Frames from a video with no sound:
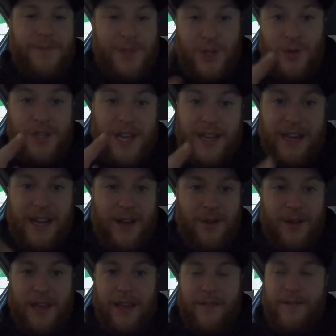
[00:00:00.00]
do check it
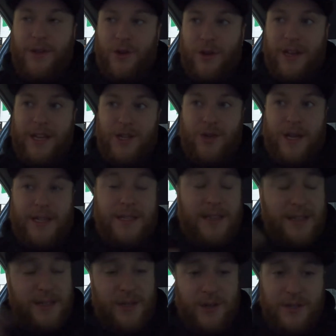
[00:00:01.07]
out if you're interested
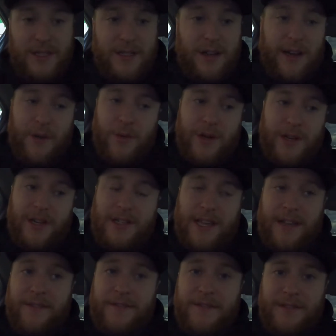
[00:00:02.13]
in doing this kind of work
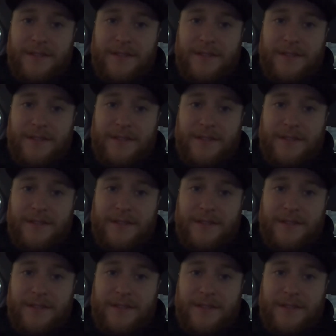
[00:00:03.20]
yourself.